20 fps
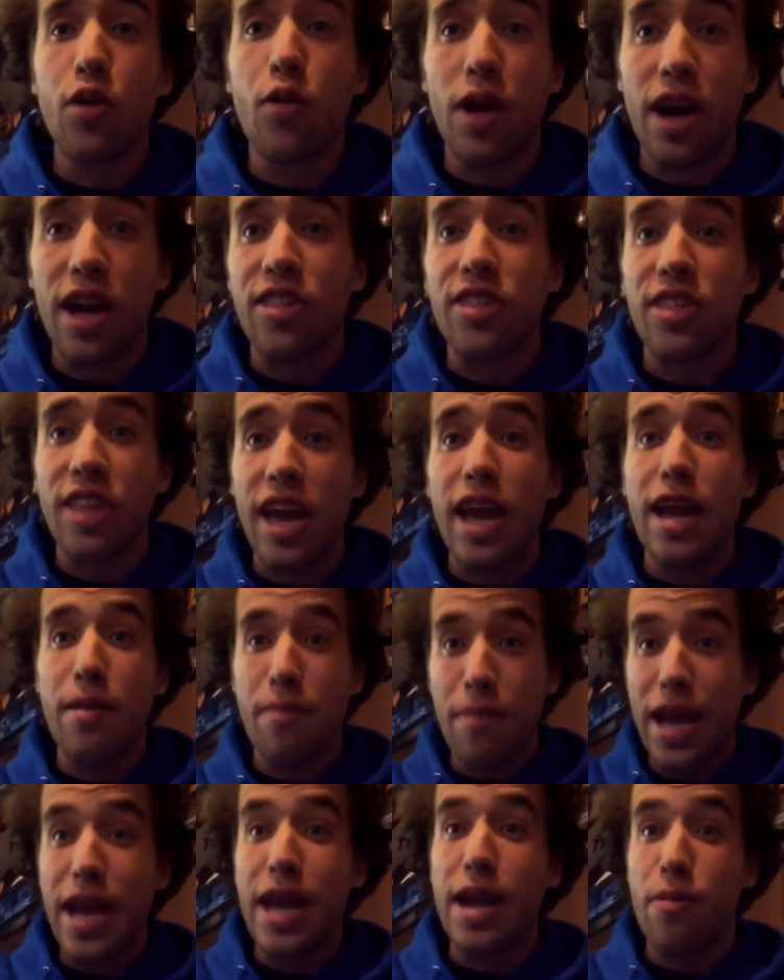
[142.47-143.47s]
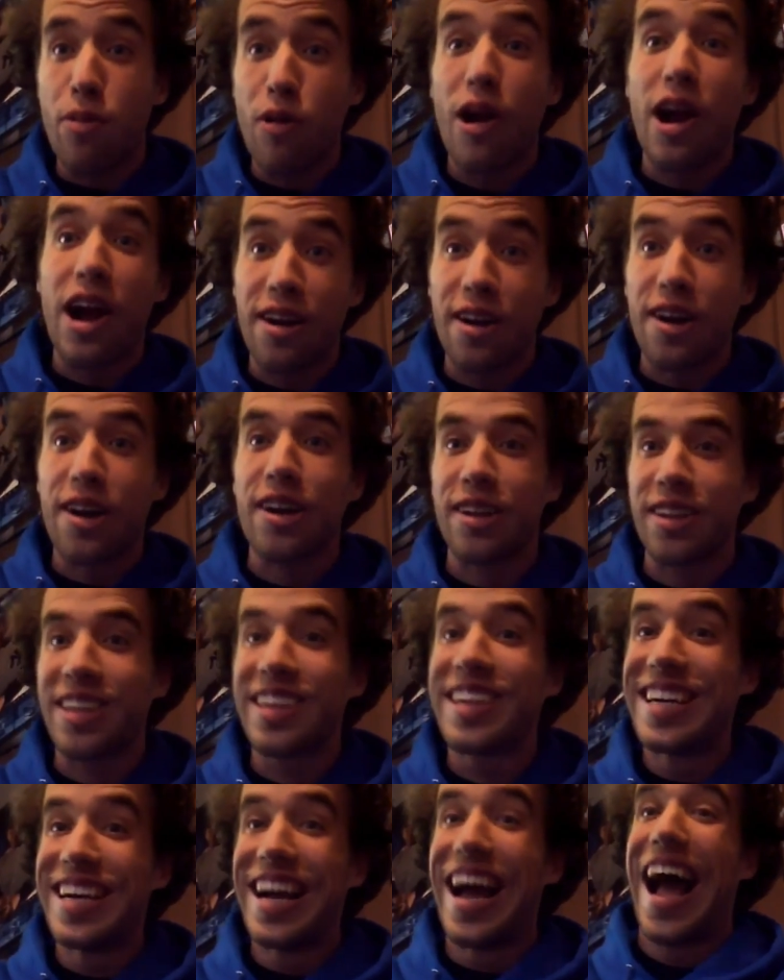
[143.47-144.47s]
USA made
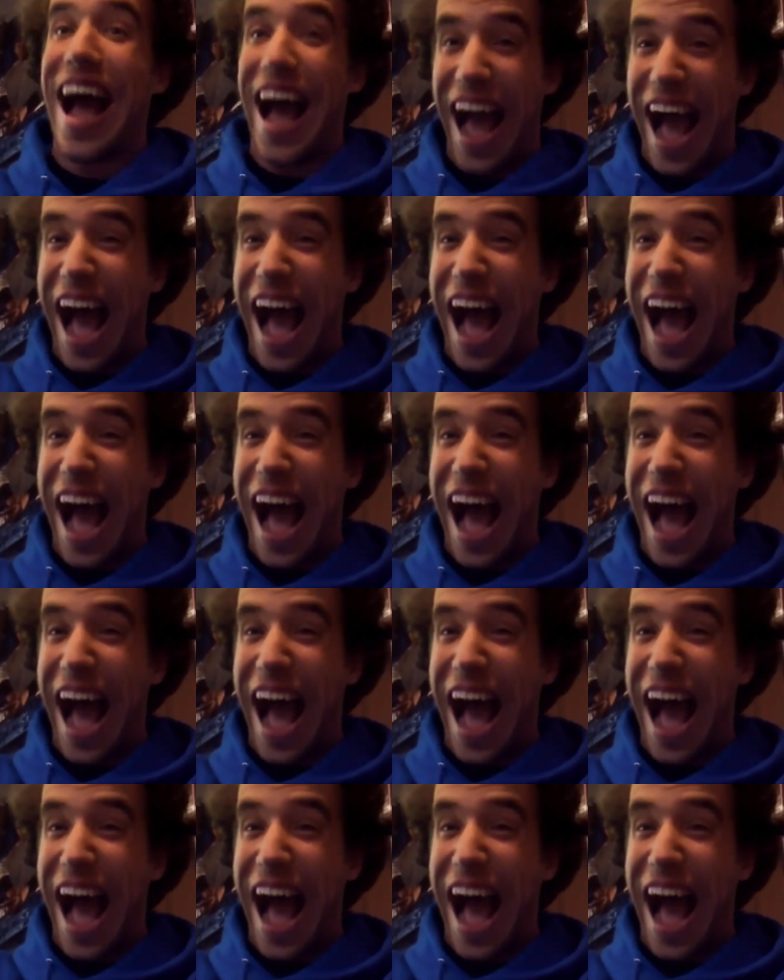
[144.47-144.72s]
product.